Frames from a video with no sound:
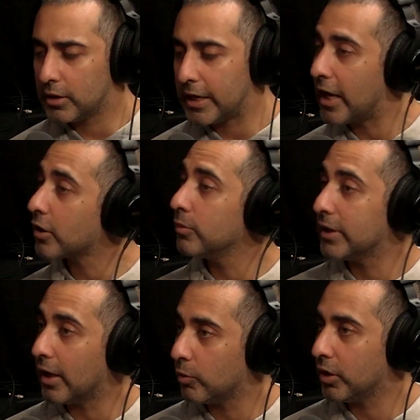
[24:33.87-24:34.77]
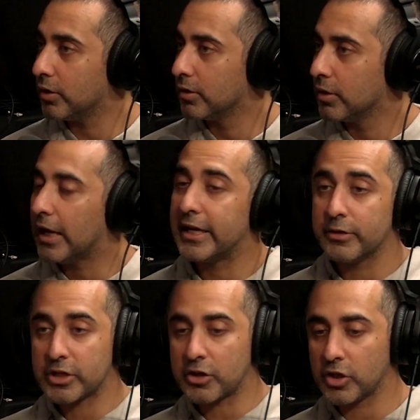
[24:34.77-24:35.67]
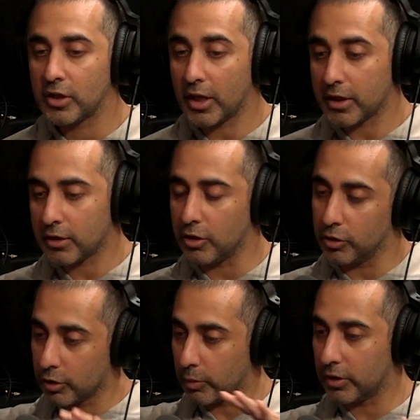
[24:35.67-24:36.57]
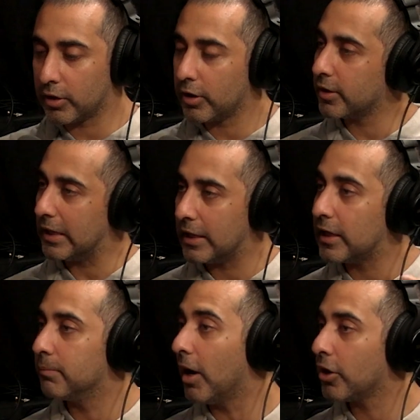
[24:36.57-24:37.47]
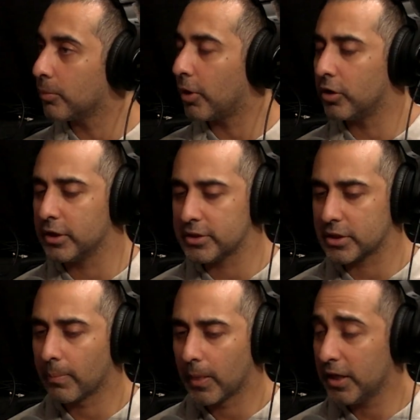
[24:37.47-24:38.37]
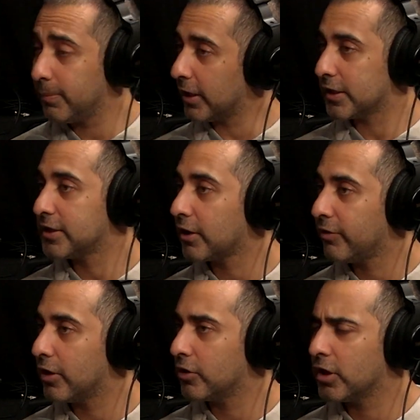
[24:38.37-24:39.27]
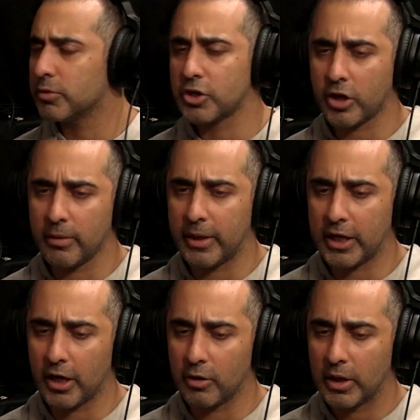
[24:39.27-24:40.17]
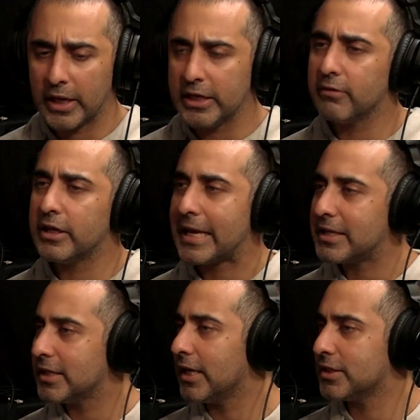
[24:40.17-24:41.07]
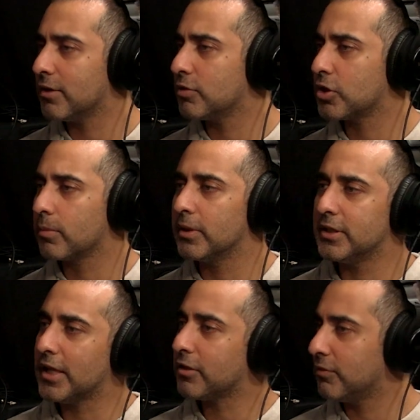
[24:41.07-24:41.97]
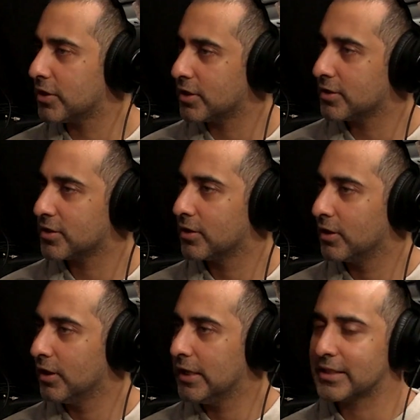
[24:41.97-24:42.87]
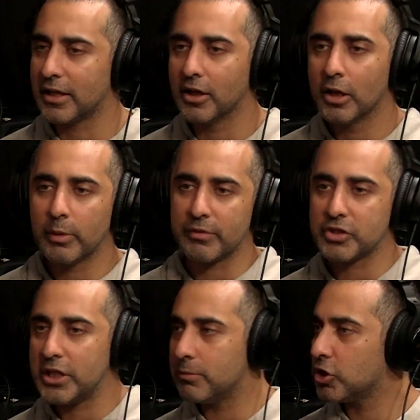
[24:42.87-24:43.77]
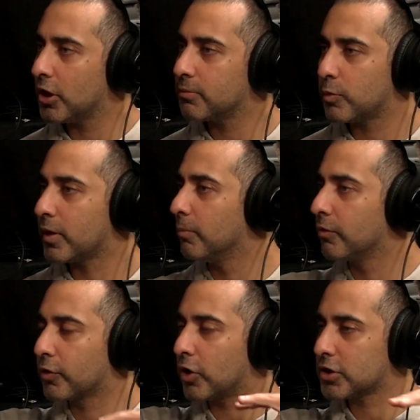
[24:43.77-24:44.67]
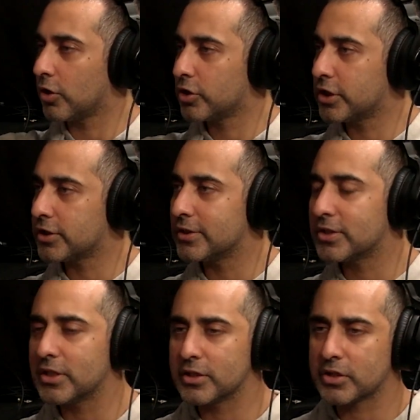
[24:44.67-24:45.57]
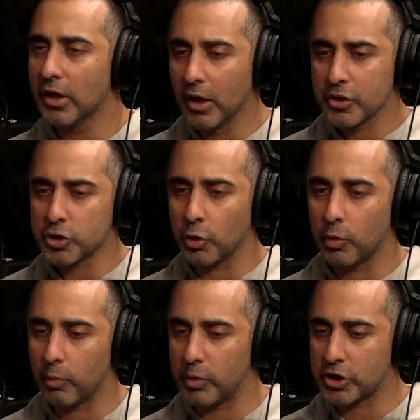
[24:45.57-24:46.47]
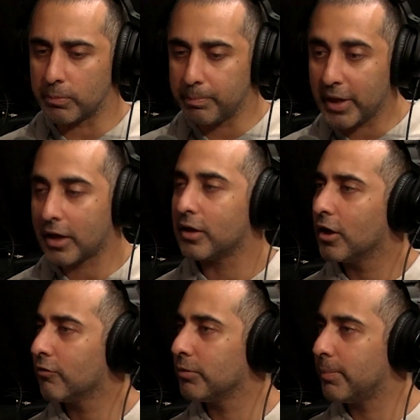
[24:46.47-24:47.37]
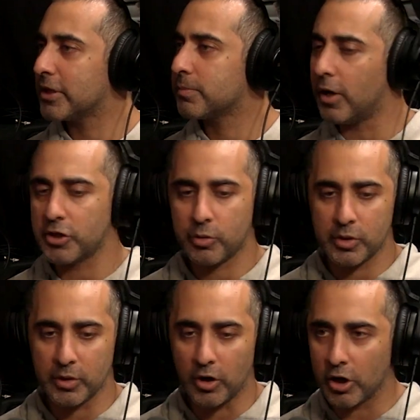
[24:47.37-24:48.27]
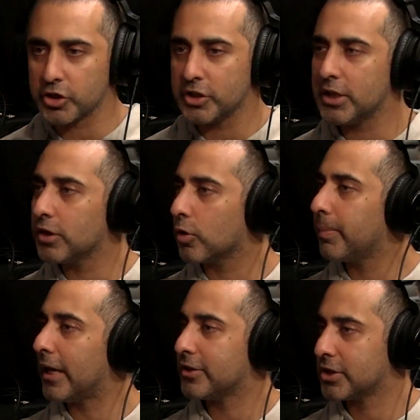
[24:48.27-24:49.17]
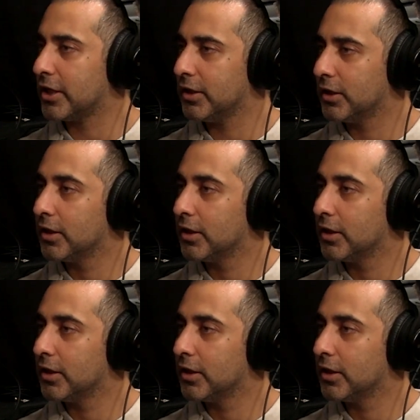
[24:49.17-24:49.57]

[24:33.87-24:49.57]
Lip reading: And how can we get one? And he was actually like, look, we're in modern parlance, he'd be like a tech founder. He was talking about how, even in 1897, he's talking about the death of distance. He's like, we have steamships, we can move across large distances, so we should pick from the best spot. Should we do it in Argentina or Palestine?